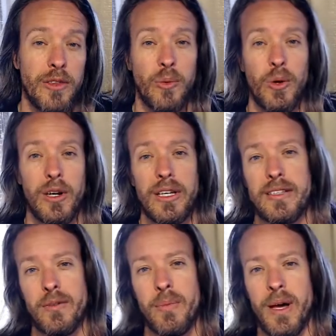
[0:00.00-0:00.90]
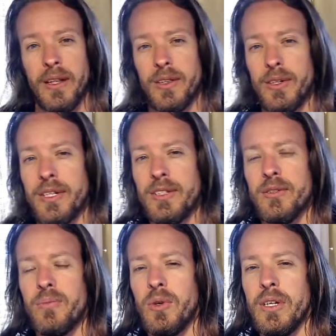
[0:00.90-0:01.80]
work is about learning to
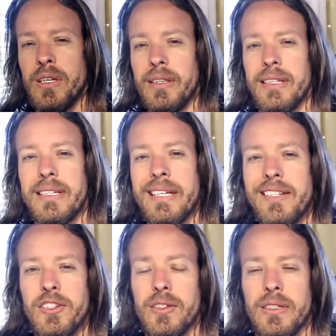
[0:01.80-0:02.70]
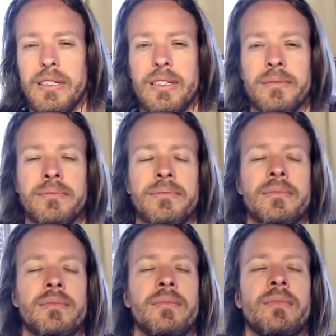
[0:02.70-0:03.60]
breathe intentionally.
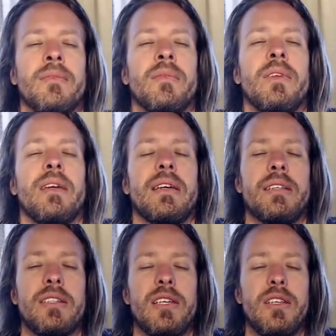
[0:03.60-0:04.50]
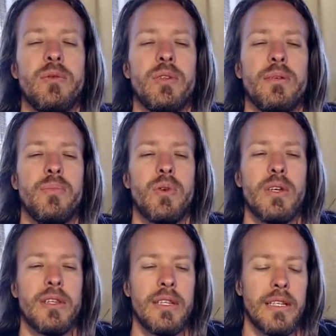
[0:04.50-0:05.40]
Continually
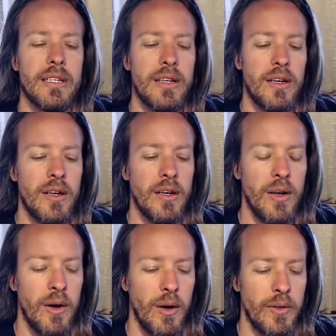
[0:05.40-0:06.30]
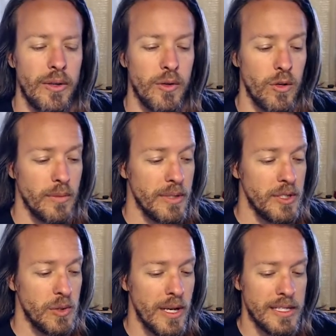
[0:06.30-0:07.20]
breathing on the norm. In
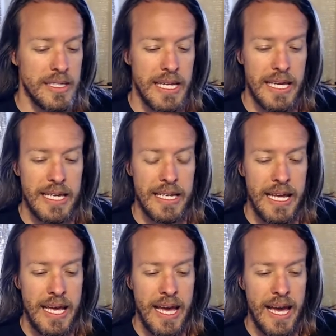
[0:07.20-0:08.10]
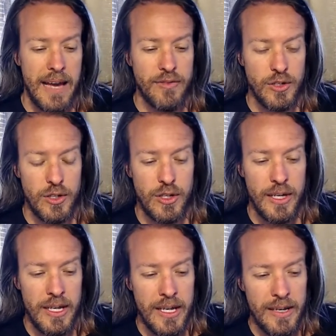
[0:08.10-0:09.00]
2010, after
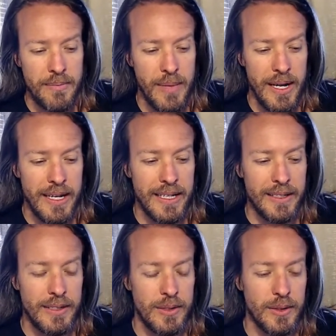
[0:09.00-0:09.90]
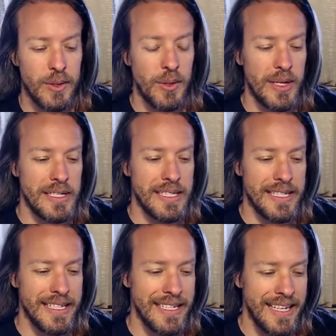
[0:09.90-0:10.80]
my
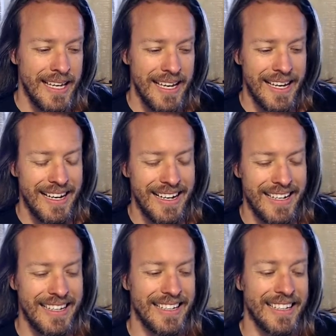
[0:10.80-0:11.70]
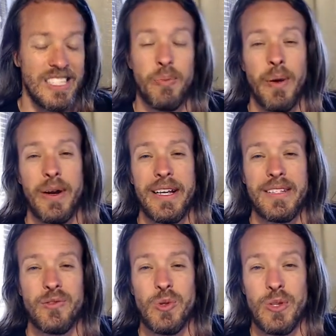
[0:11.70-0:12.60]
crazy uh, experience
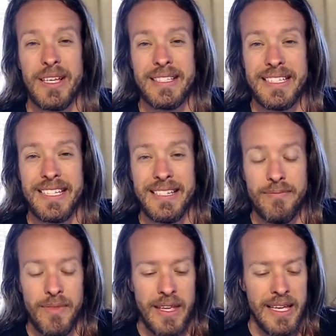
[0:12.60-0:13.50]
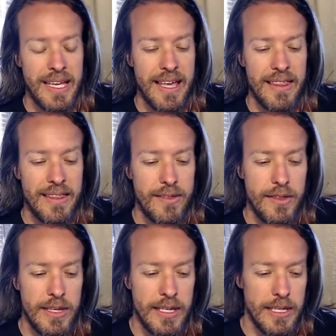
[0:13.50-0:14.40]
of 2010,
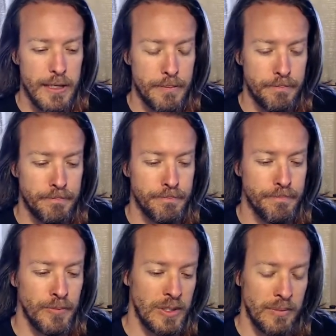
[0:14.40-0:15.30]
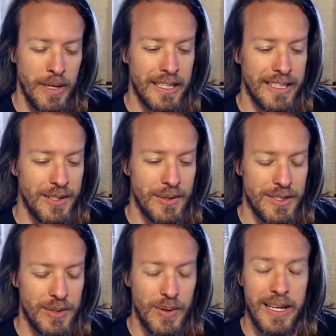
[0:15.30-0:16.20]
the which I'm not going to go
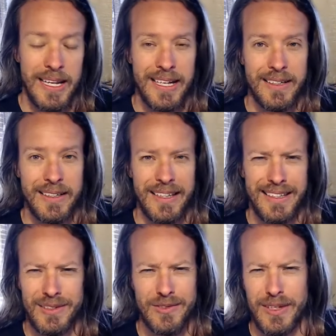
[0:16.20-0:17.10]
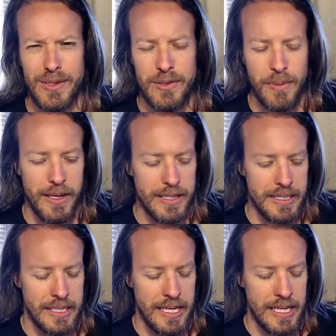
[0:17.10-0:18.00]
into right now. I think there's videos about it.
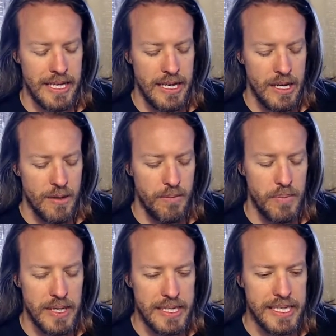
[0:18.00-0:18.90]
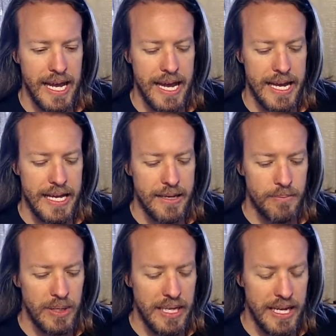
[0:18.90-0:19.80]
But I
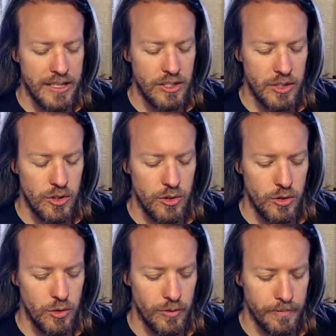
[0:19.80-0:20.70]
began to,